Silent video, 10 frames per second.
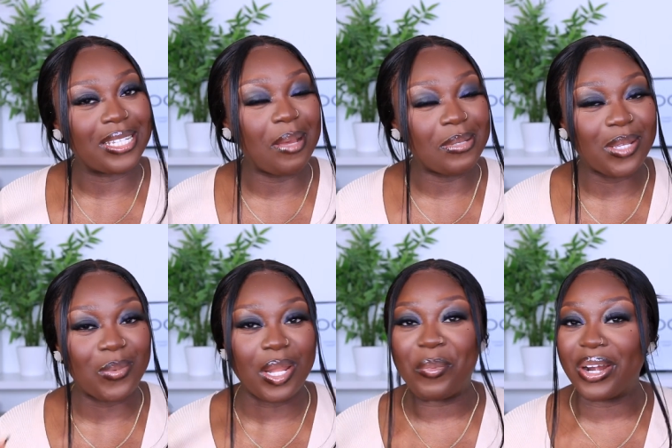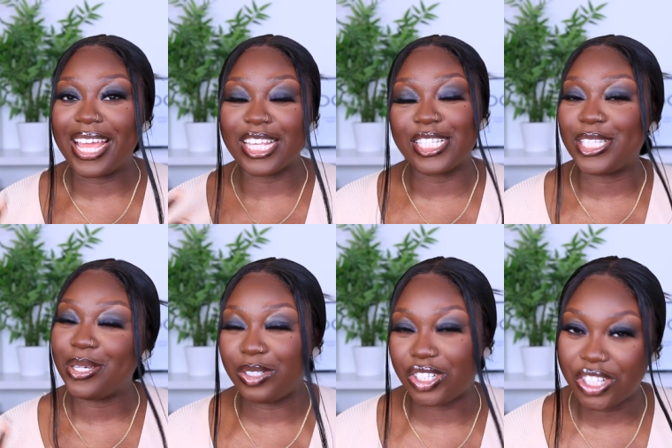sometimes when the product is
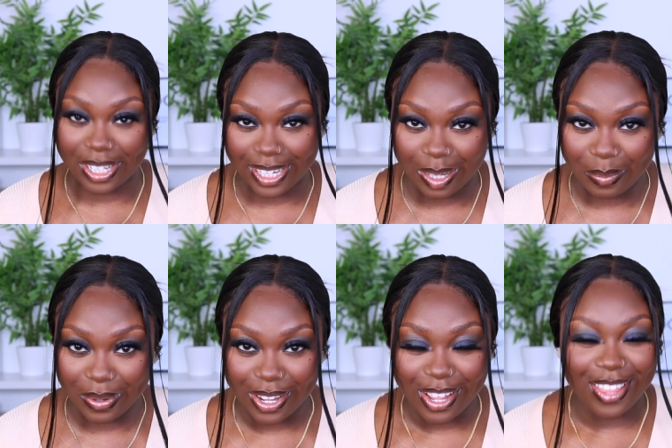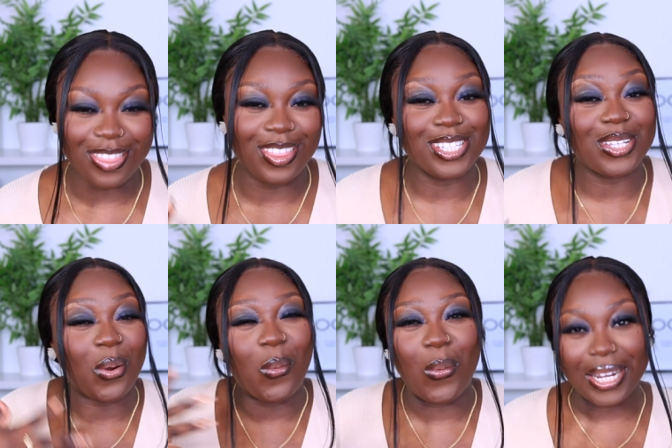too cheap does the
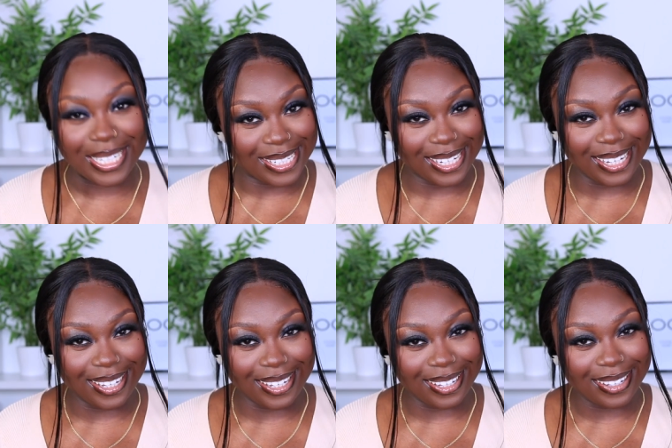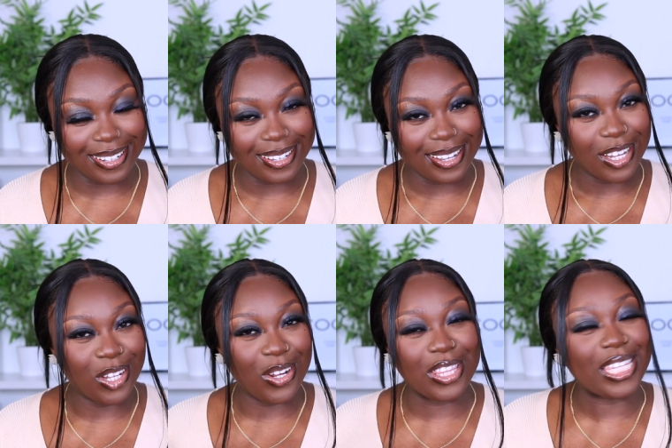quality
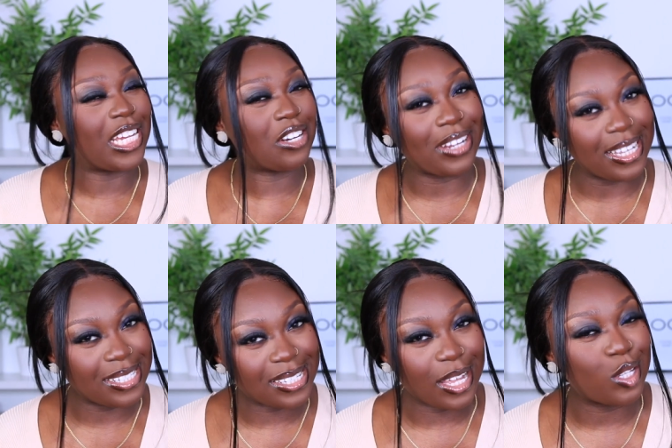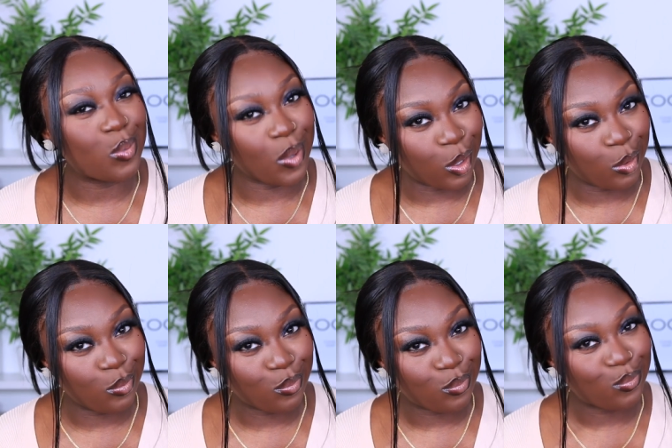you know decreases as well
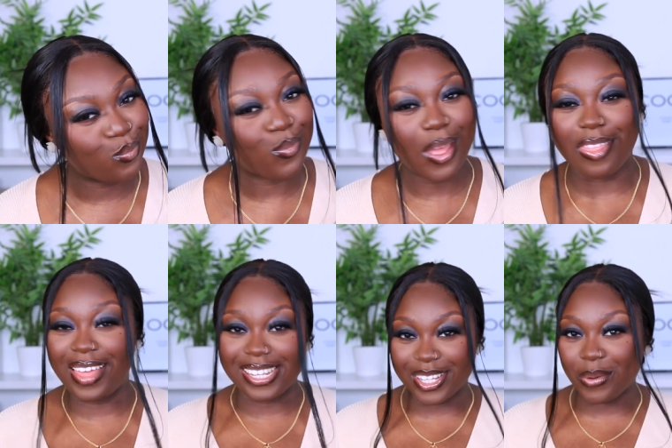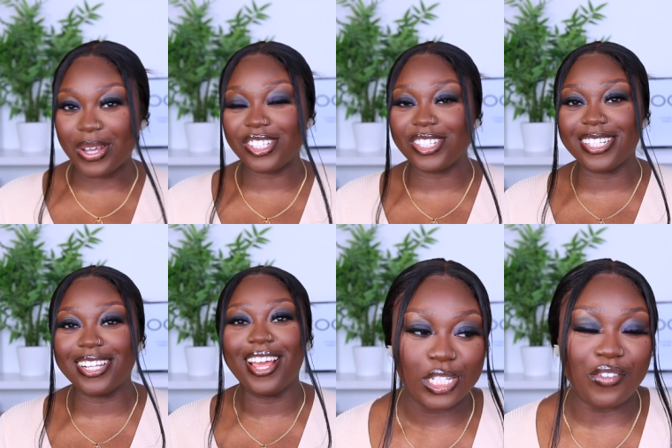that's the
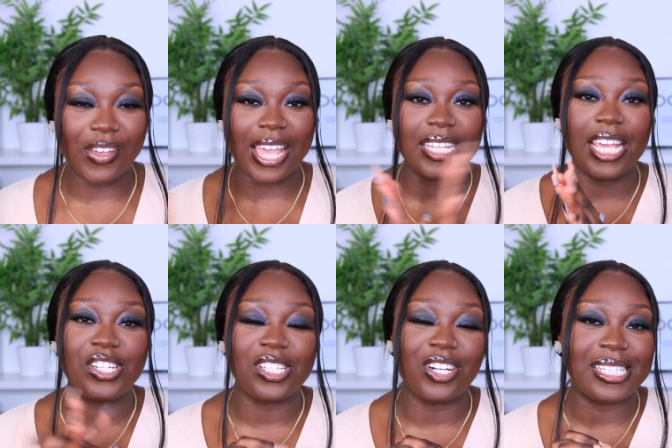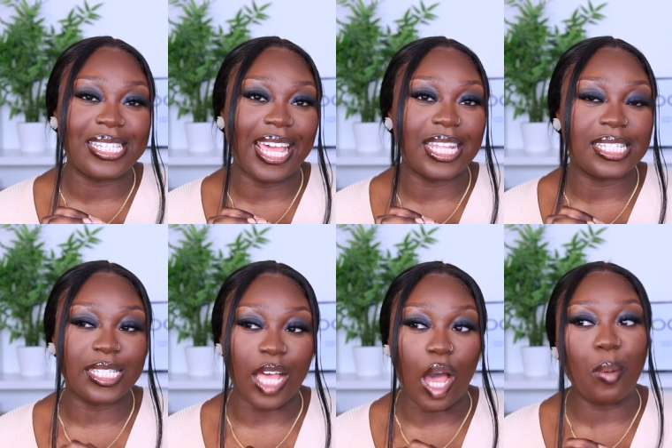question. So if you guys are interested in seeing
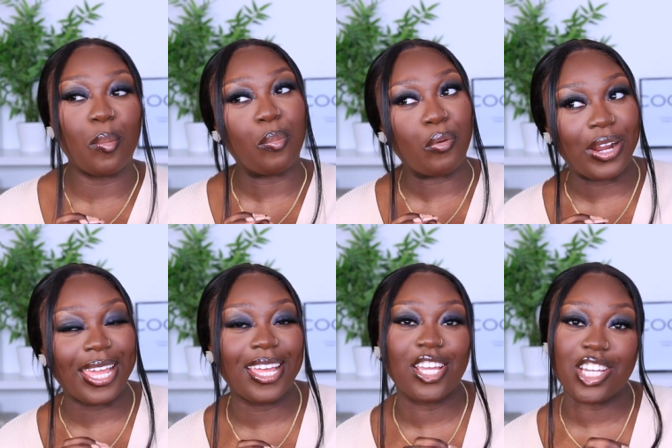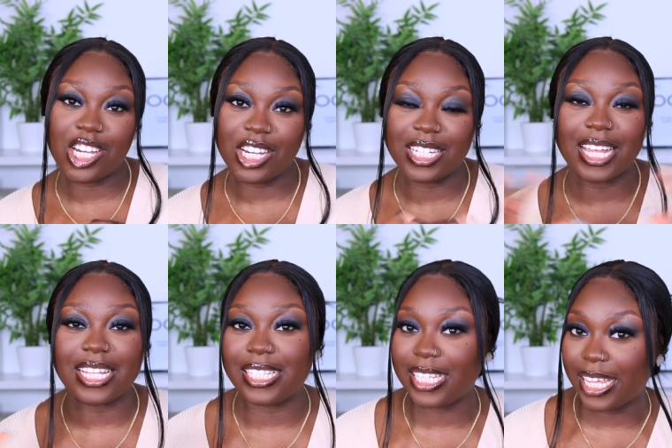some pretty
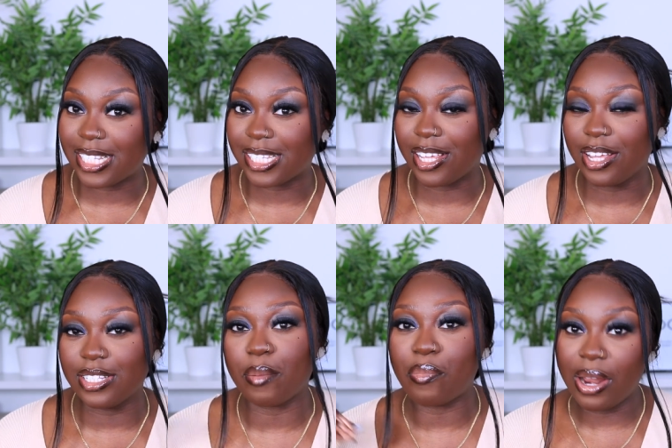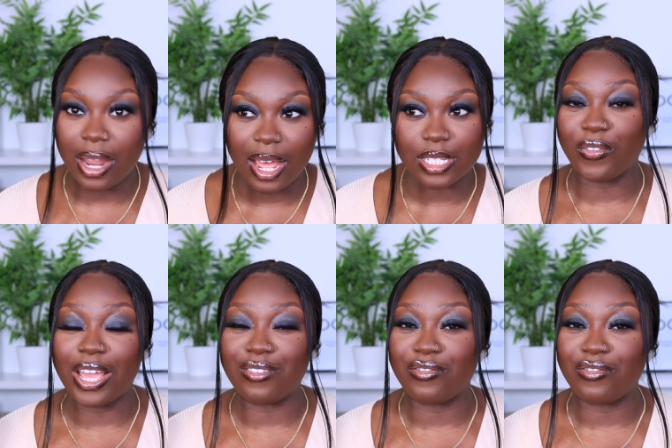good, decent products for a